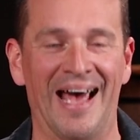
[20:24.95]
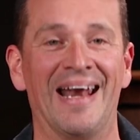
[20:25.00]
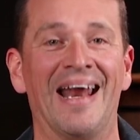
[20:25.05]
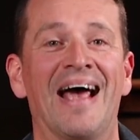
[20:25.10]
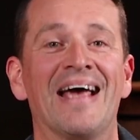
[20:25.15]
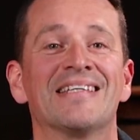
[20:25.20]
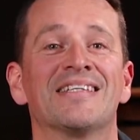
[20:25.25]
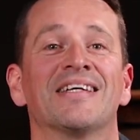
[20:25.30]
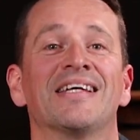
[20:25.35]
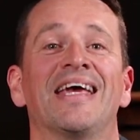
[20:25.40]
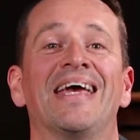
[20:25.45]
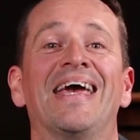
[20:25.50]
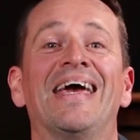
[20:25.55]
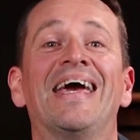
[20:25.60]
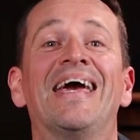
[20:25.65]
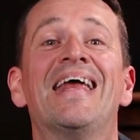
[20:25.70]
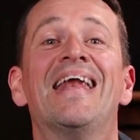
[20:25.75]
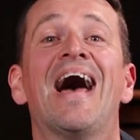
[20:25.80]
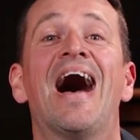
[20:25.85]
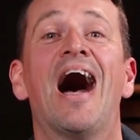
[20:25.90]
And actually
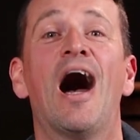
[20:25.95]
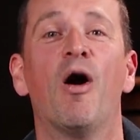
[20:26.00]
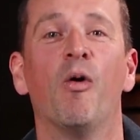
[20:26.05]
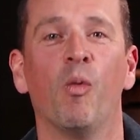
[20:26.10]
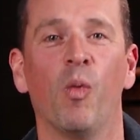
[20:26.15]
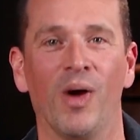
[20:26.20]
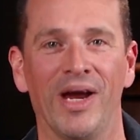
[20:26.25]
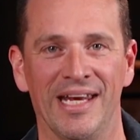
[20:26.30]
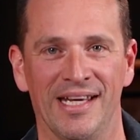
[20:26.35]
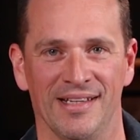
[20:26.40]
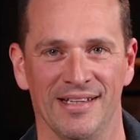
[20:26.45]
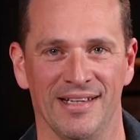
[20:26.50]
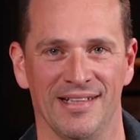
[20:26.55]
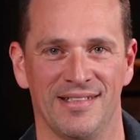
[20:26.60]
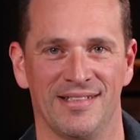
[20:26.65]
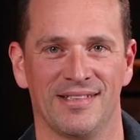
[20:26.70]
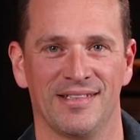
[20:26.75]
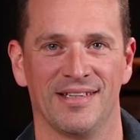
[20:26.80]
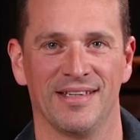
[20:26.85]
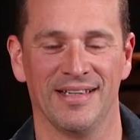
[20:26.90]
in our
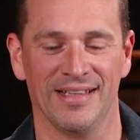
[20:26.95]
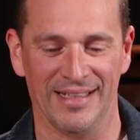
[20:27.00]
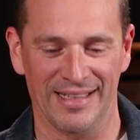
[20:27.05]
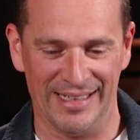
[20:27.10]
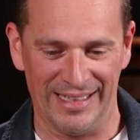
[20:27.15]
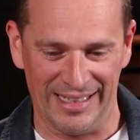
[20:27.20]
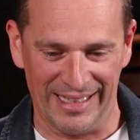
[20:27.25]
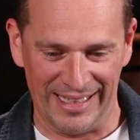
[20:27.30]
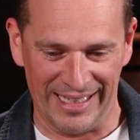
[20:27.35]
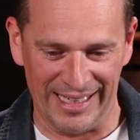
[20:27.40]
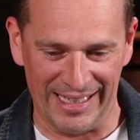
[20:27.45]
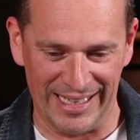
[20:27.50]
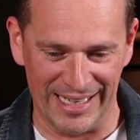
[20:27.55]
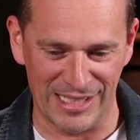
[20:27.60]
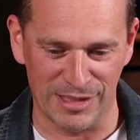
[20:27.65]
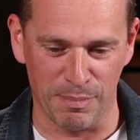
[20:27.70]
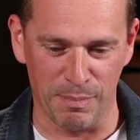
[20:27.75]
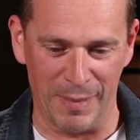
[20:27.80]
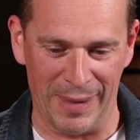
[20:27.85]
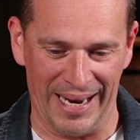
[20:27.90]
weakness, he
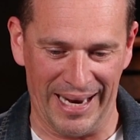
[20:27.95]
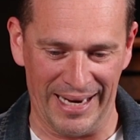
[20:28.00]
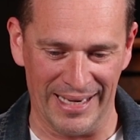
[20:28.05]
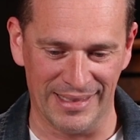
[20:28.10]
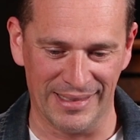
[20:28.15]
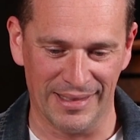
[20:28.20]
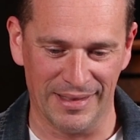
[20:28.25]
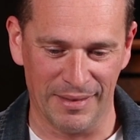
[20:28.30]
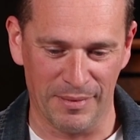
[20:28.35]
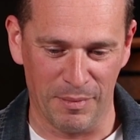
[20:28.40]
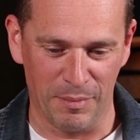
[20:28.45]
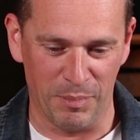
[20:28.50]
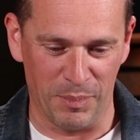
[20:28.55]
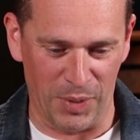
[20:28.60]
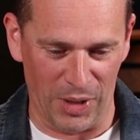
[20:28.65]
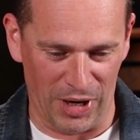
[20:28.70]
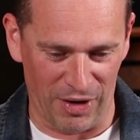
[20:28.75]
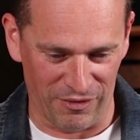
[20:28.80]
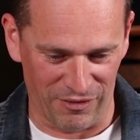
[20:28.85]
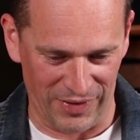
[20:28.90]
is made
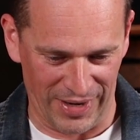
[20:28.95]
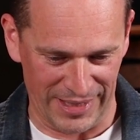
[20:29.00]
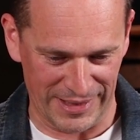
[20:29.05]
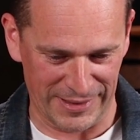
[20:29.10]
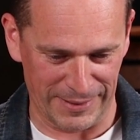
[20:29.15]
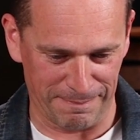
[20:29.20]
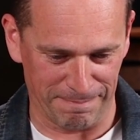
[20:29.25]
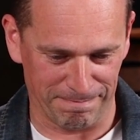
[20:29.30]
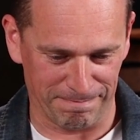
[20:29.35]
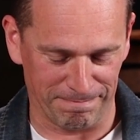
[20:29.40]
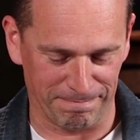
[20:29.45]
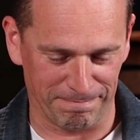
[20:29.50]
perfect.